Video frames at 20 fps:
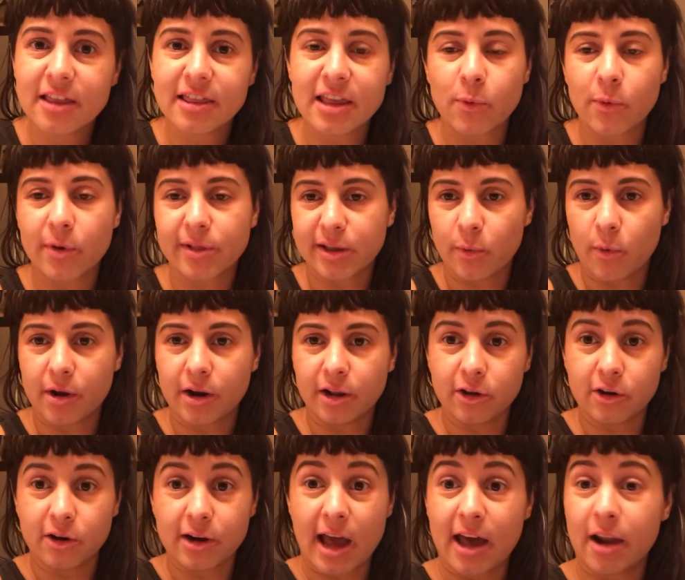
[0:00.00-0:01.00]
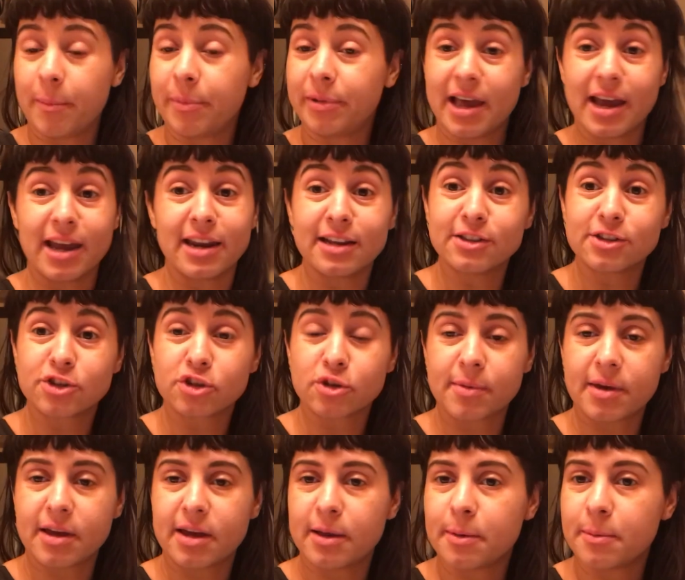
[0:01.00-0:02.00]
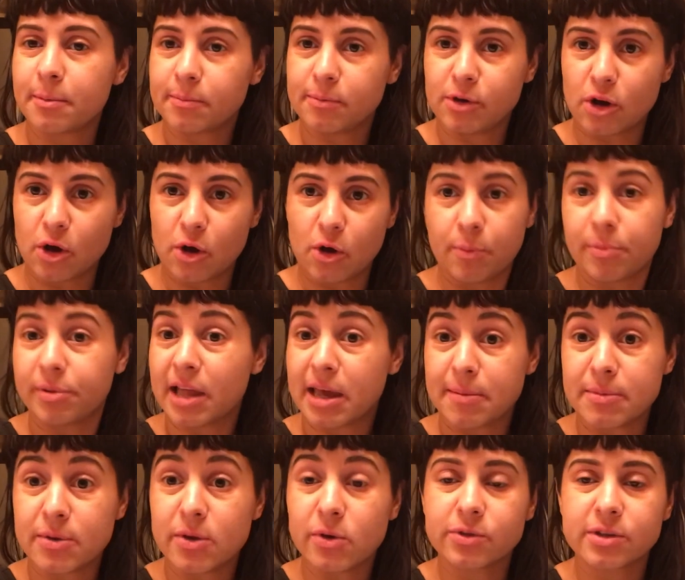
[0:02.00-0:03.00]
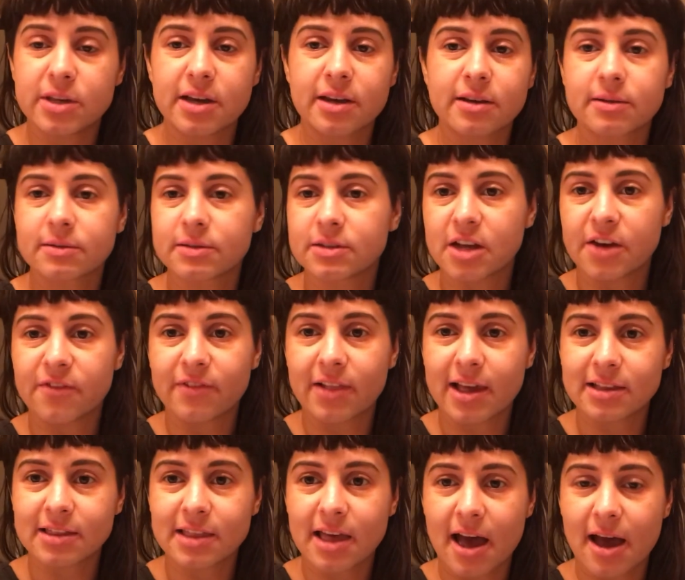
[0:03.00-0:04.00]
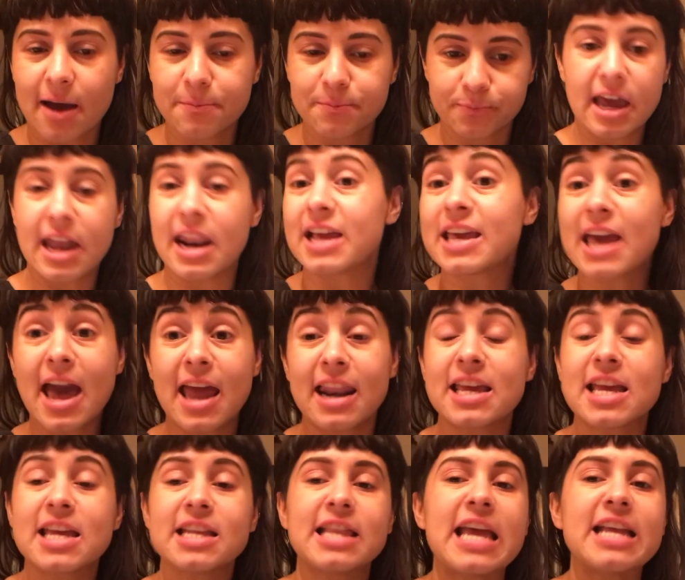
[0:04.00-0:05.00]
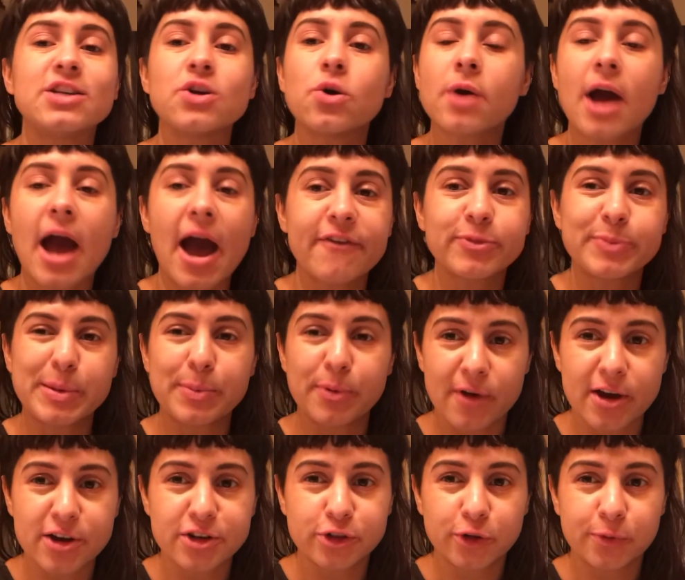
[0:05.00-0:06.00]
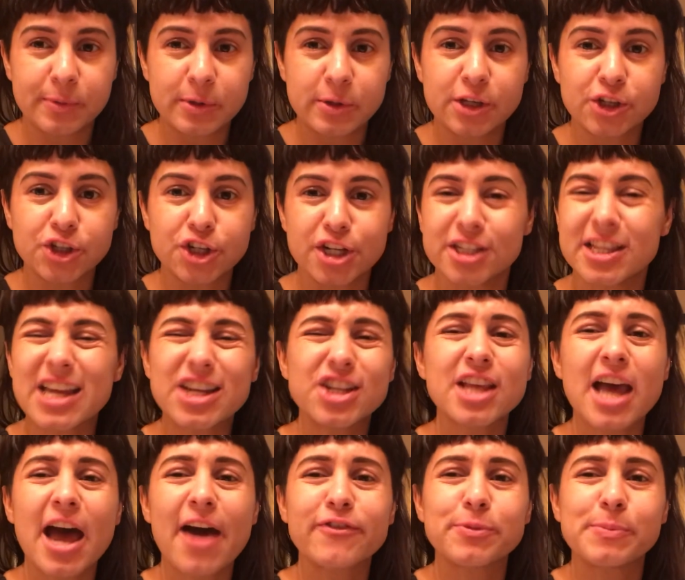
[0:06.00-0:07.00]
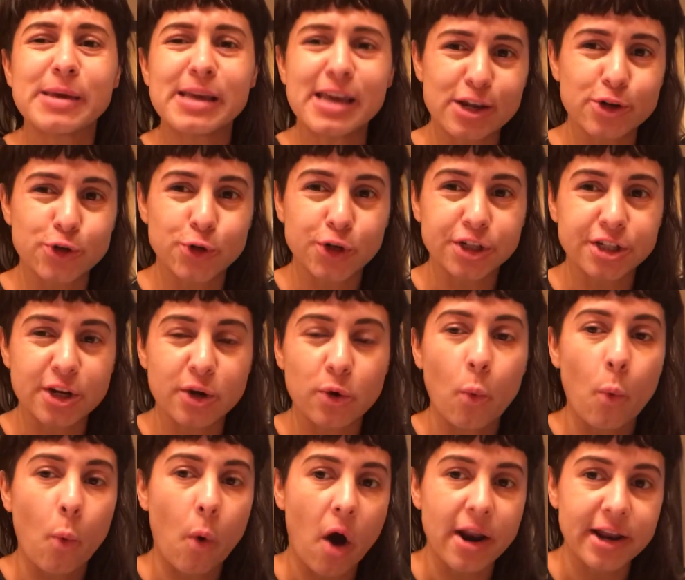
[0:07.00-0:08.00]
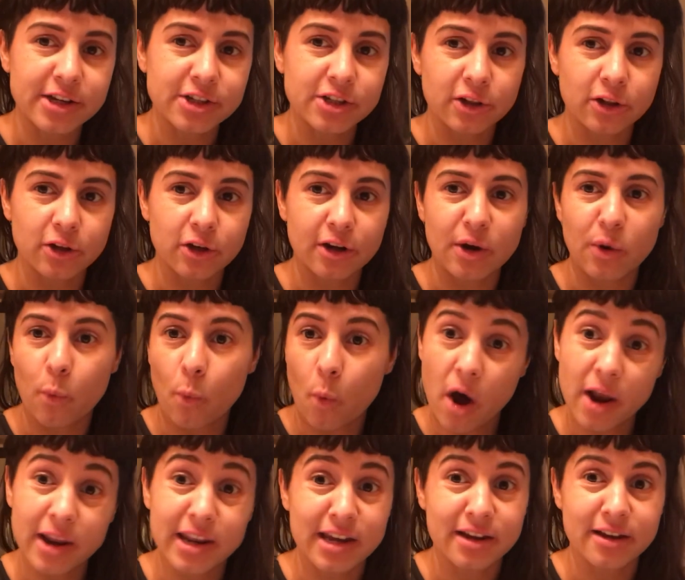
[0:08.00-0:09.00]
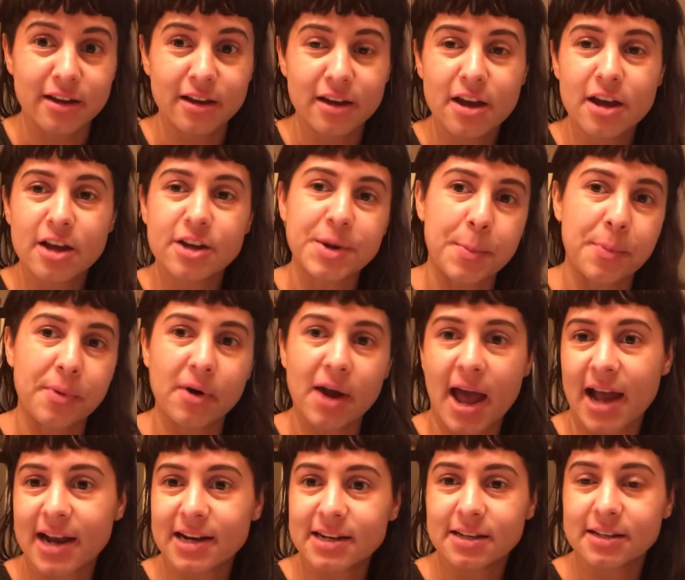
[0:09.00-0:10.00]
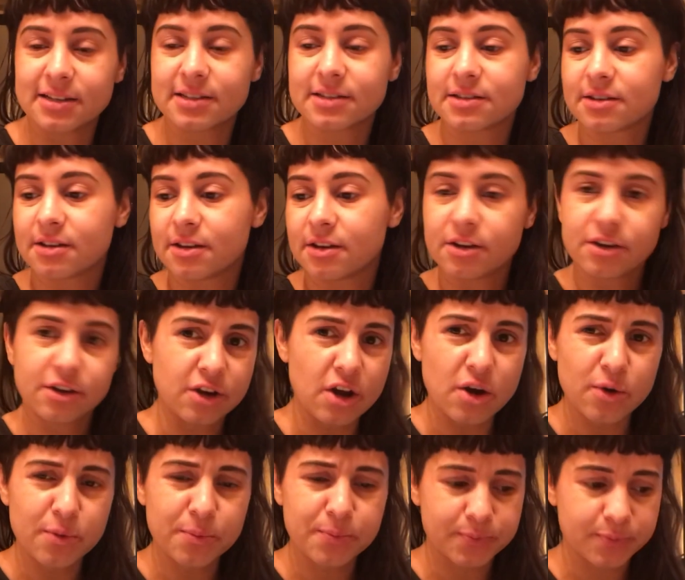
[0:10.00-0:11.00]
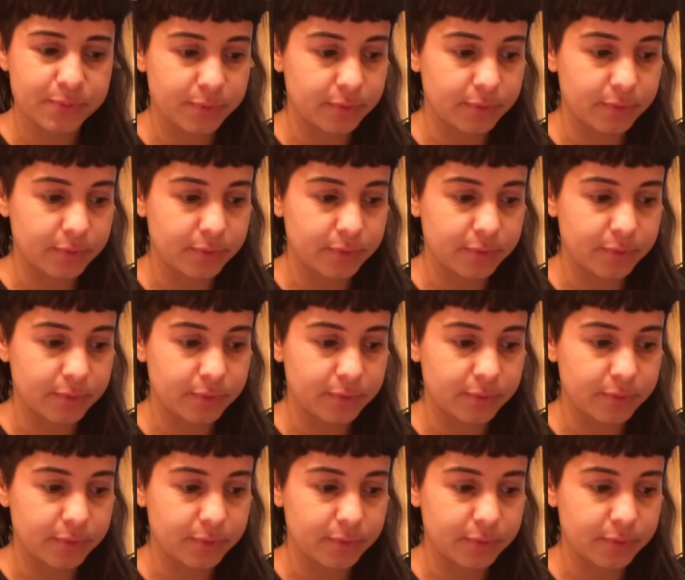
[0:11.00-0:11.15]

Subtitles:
They really want to learn how to play an instrument, you know, play music, stuff like that. And again, they don't have to be professional musicians. They just have to be interested in wanting to learn and wanting to practice, you know?